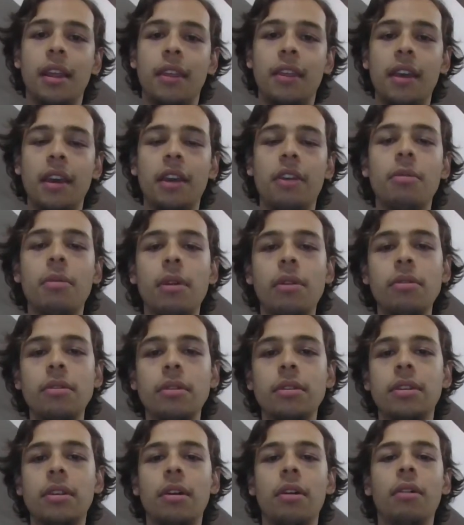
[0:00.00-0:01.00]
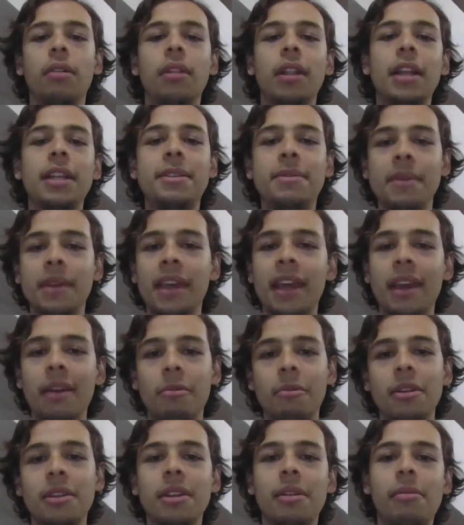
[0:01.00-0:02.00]
Thank you, Baruch. So let's
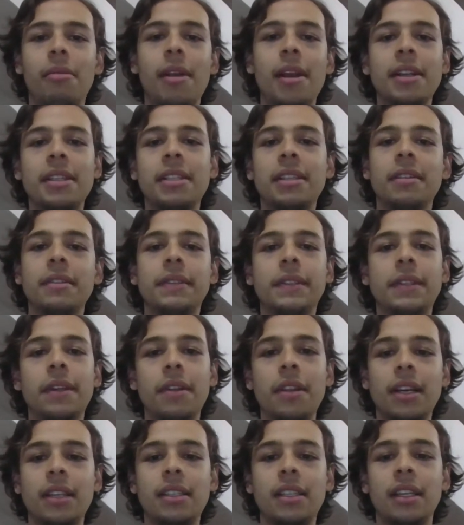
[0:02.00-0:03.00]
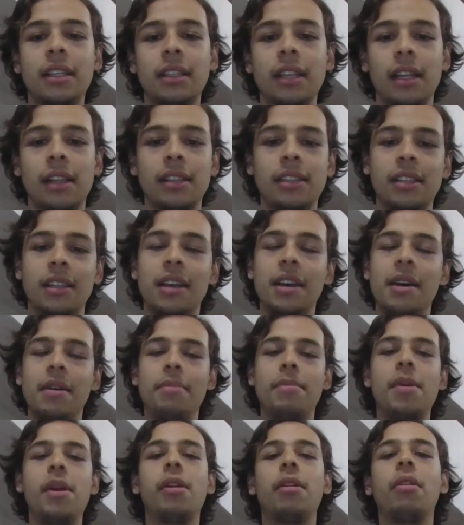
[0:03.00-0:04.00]
begin with the rest of zodiac signals.
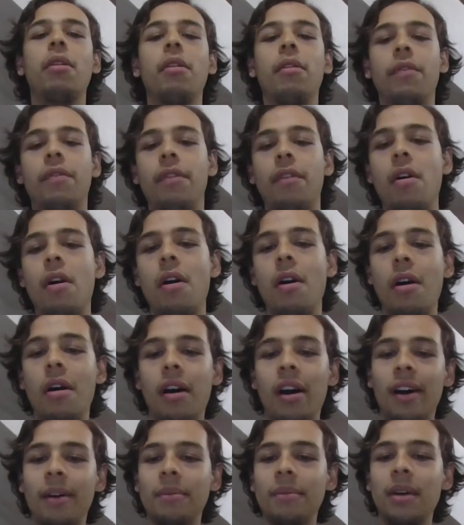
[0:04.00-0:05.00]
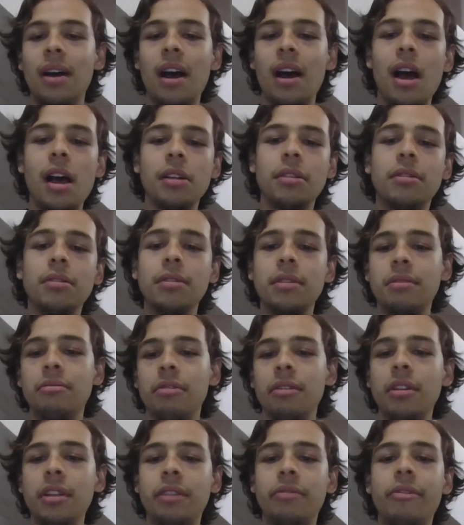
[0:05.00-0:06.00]
Virgo, from August
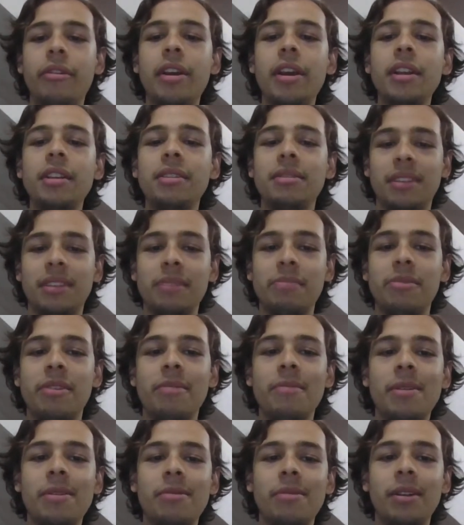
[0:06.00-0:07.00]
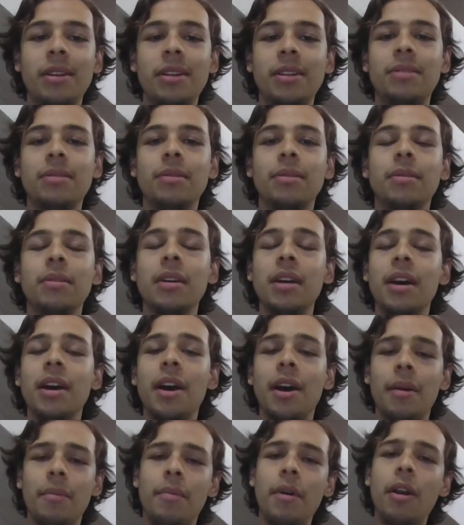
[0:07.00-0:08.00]
23 to September 22.
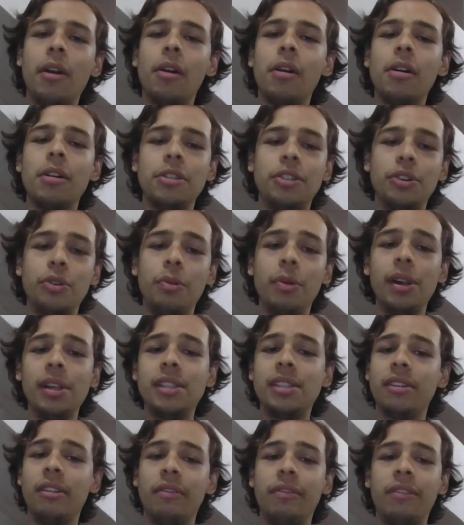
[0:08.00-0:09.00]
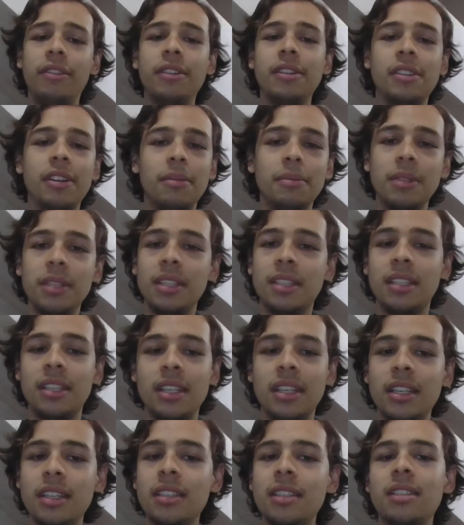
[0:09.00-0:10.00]
Virgo, you will suffer some
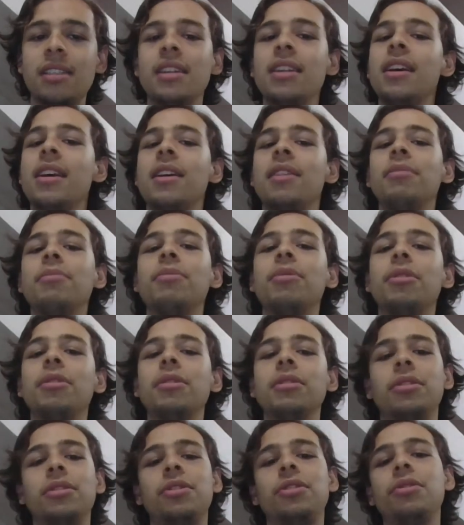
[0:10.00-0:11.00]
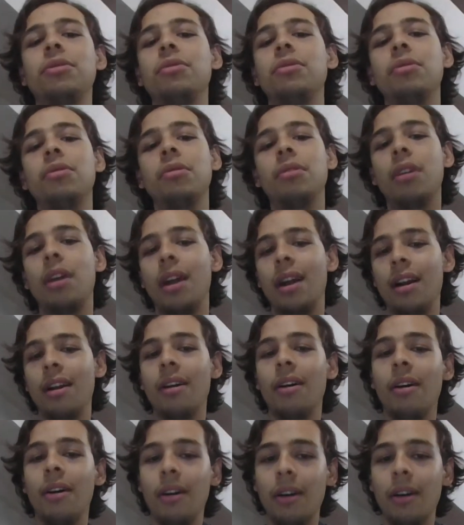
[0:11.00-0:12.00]
disease, but you
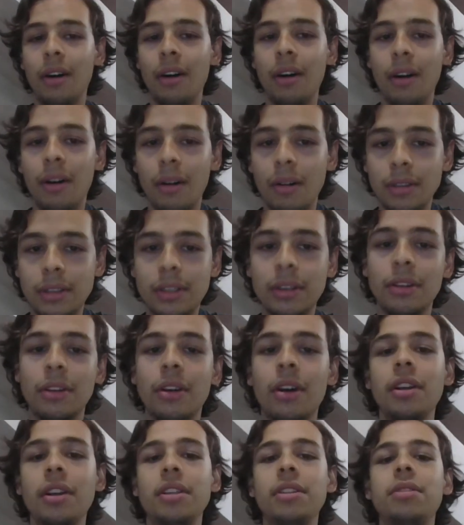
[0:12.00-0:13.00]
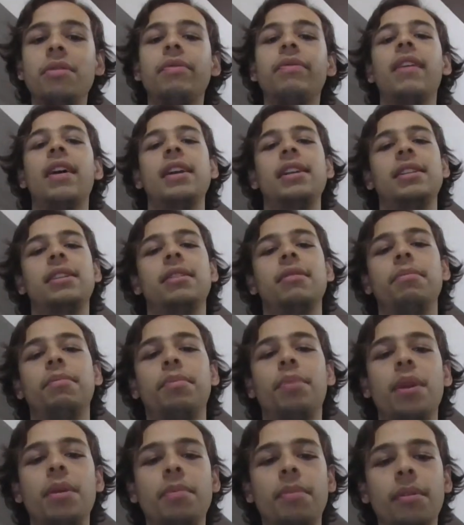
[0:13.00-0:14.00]
are also going to find some
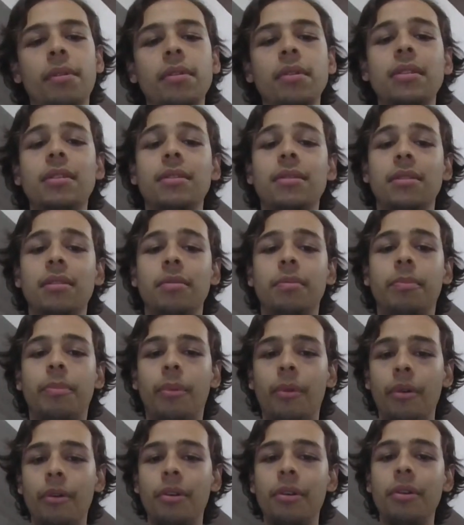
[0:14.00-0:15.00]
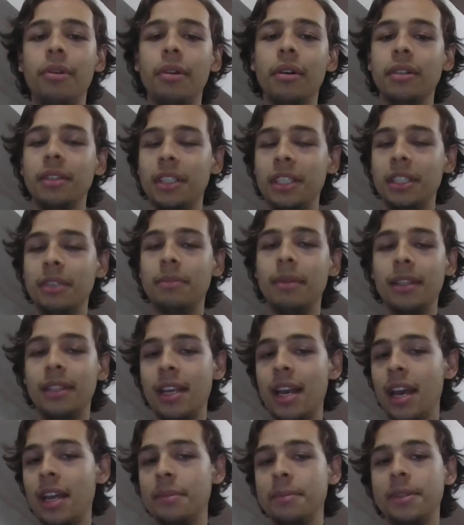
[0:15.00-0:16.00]
people to support you on these bad
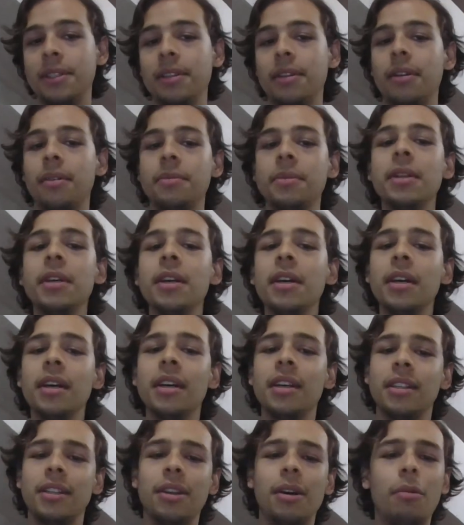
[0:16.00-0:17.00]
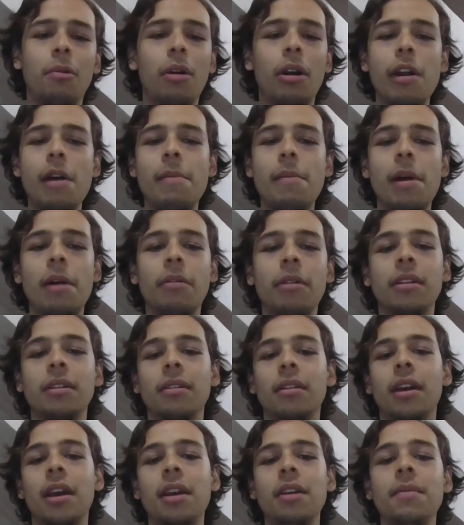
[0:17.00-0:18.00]
times. So don't worry about it,
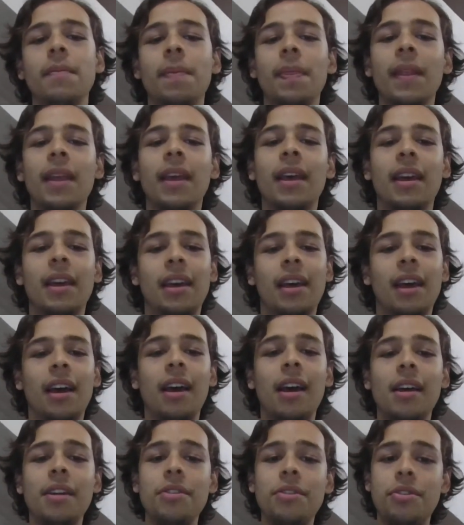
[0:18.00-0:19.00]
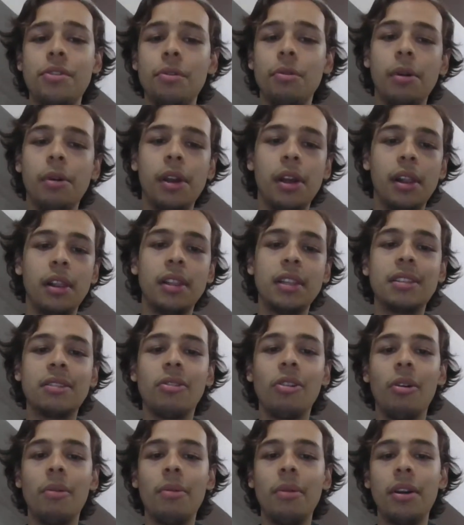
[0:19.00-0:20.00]
okay? And you will
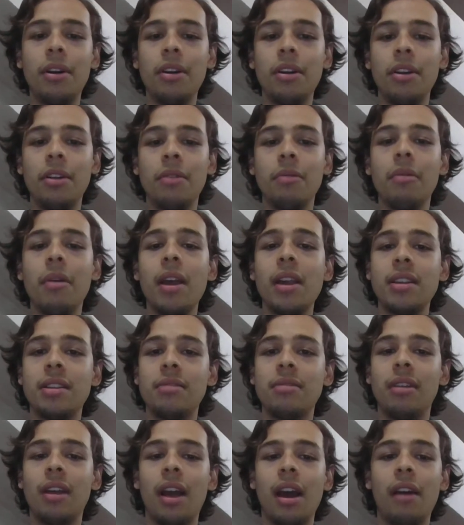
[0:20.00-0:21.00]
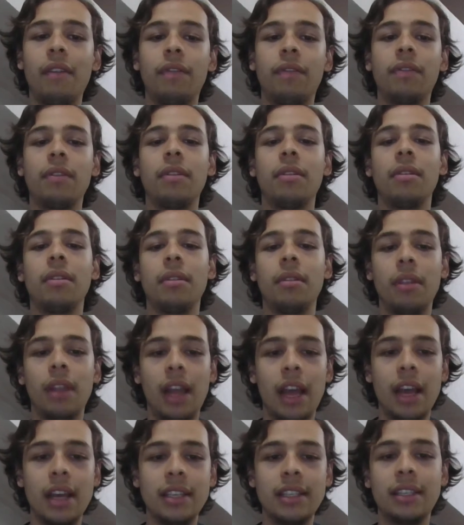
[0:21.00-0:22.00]
discover new ways to have
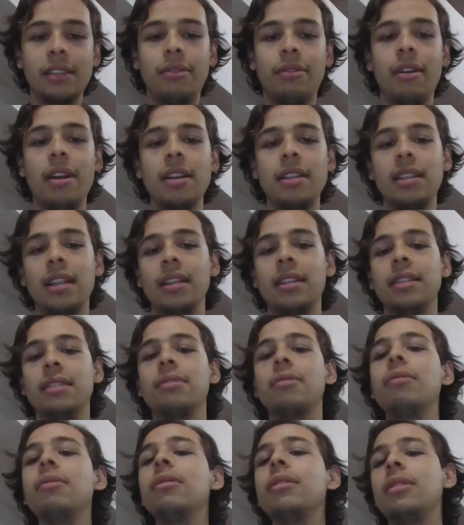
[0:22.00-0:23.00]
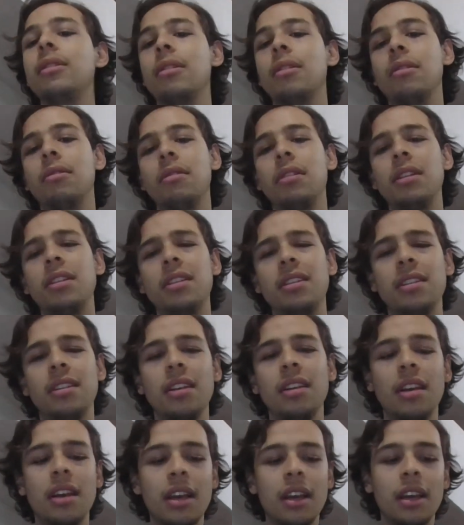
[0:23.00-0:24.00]
less stress at the school, so it's
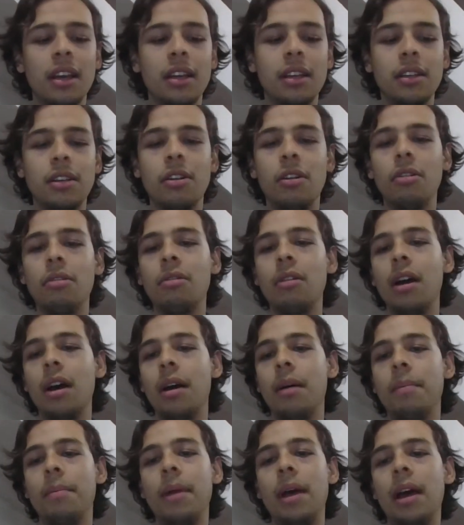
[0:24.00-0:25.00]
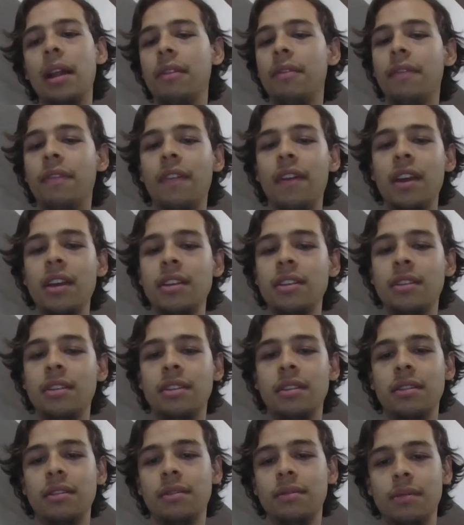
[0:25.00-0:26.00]
no bad
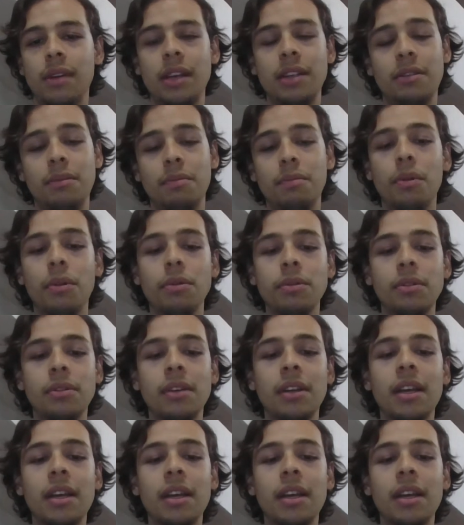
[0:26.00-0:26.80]
phase, I suppose.